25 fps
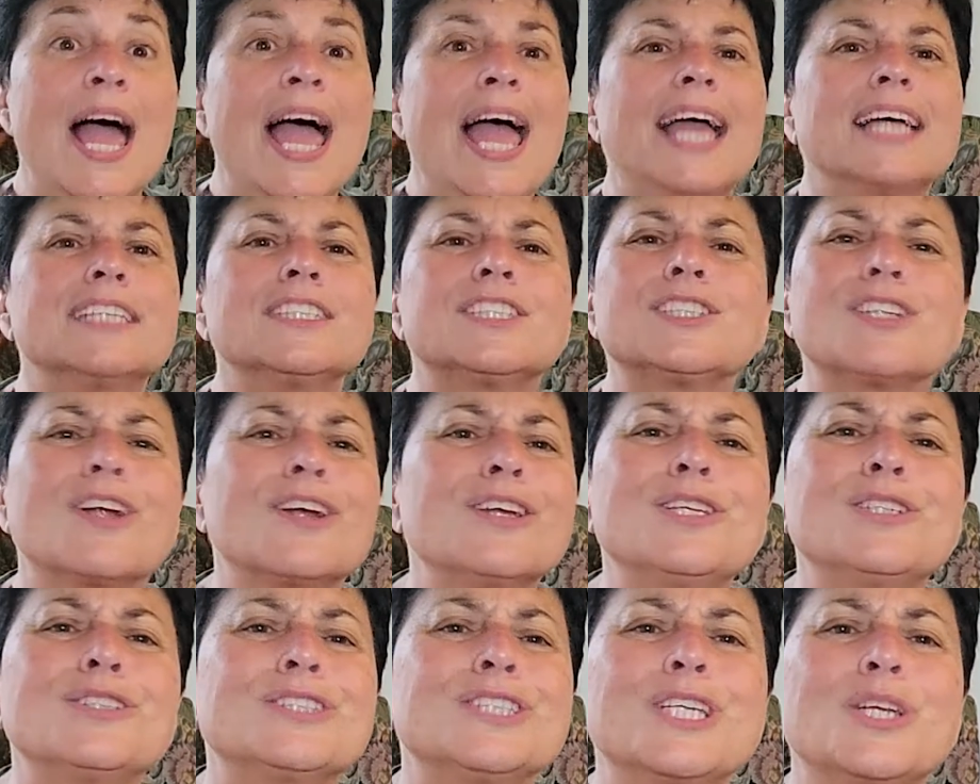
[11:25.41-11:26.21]
and start
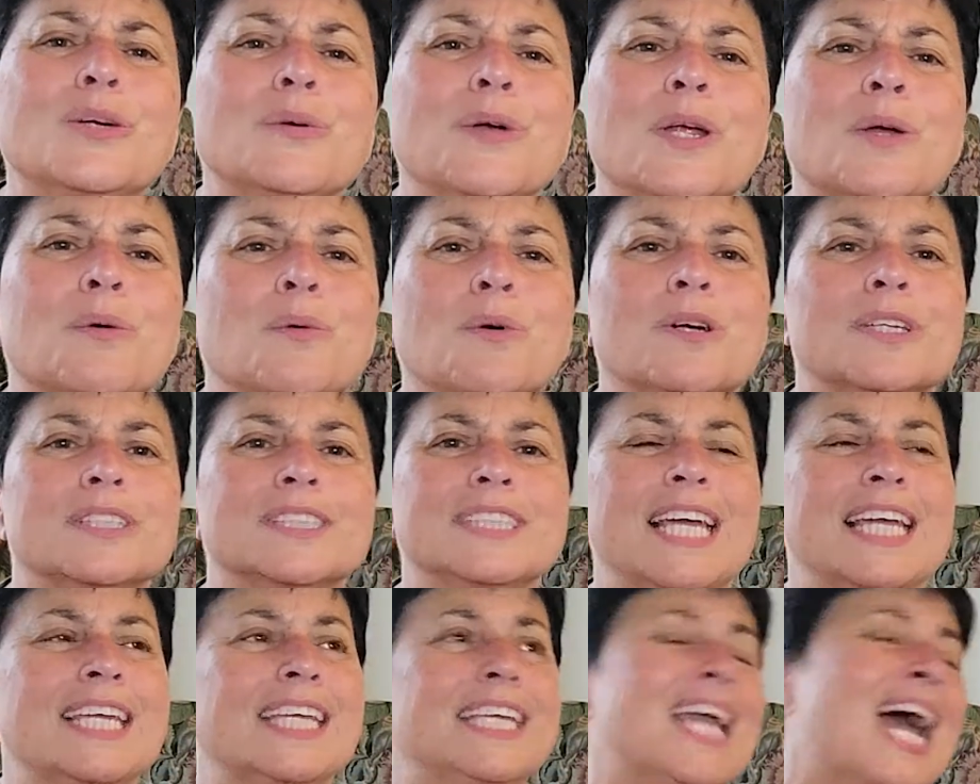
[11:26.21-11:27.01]
using Greek words
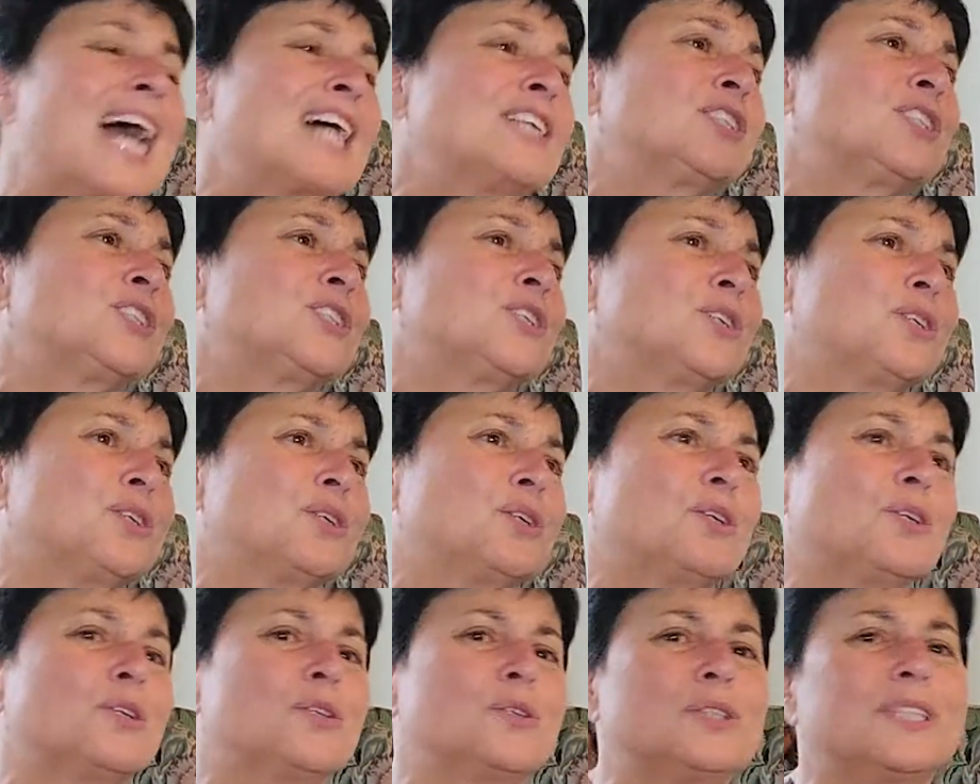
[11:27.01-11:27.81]
like
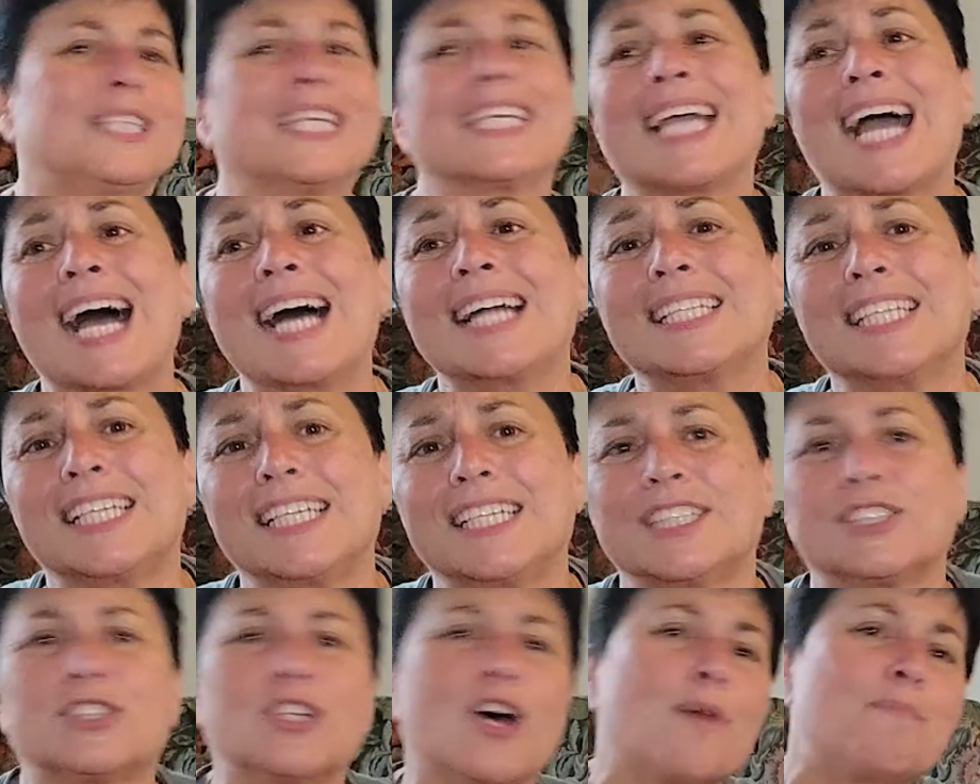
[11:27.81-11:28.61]
yasu,
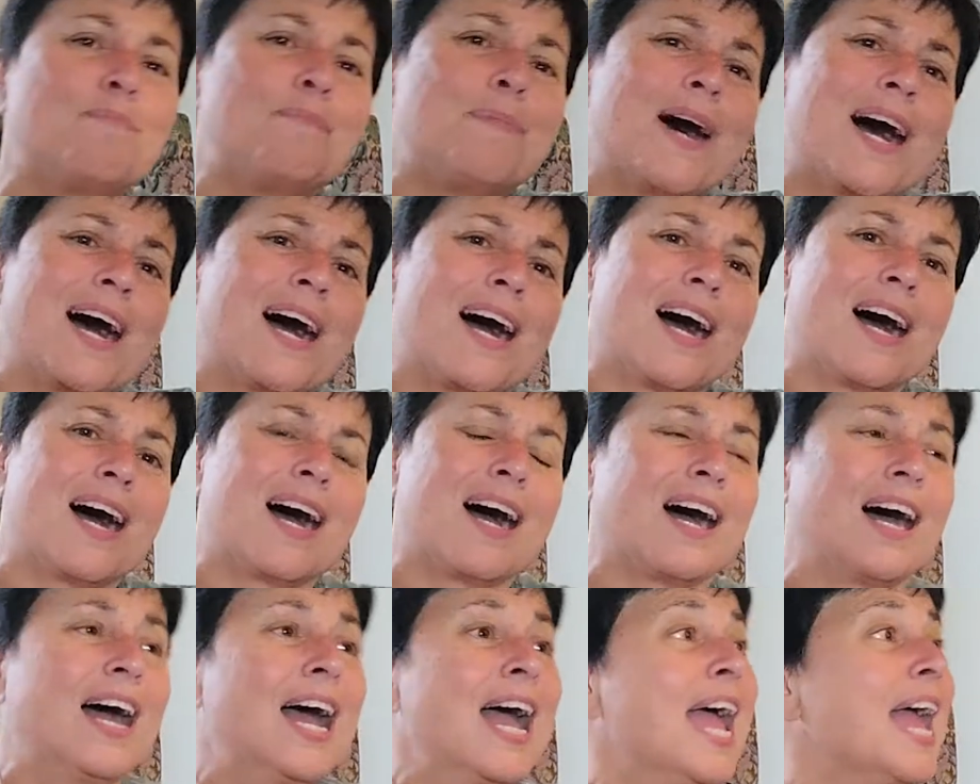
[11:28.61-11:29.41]
tikanis,
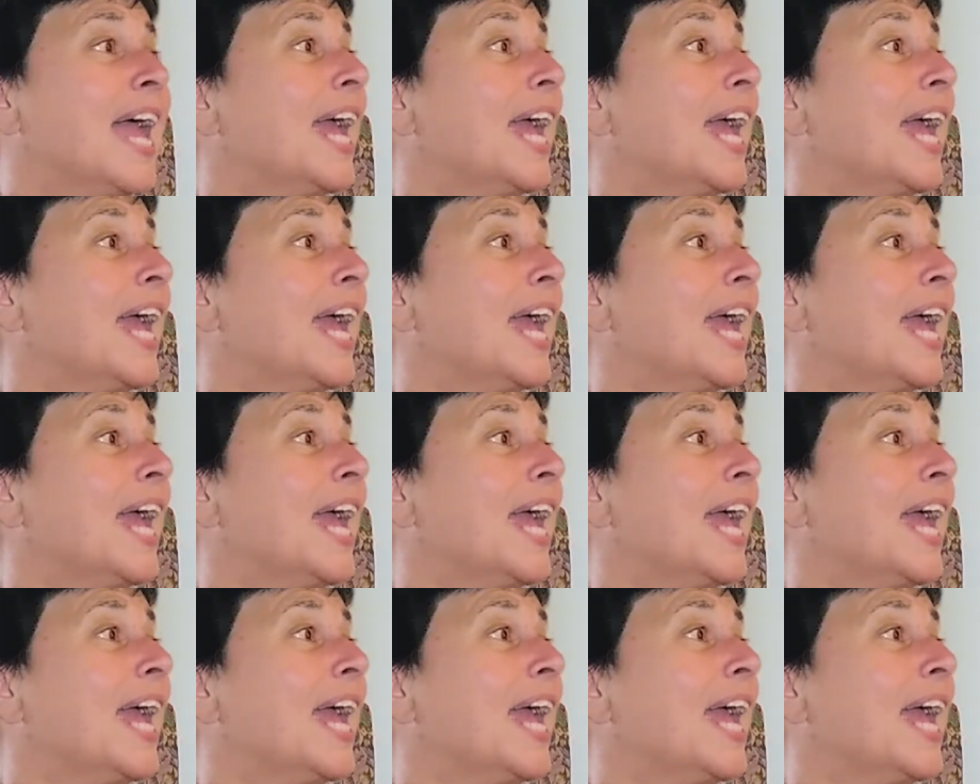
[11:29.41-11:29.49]
opah.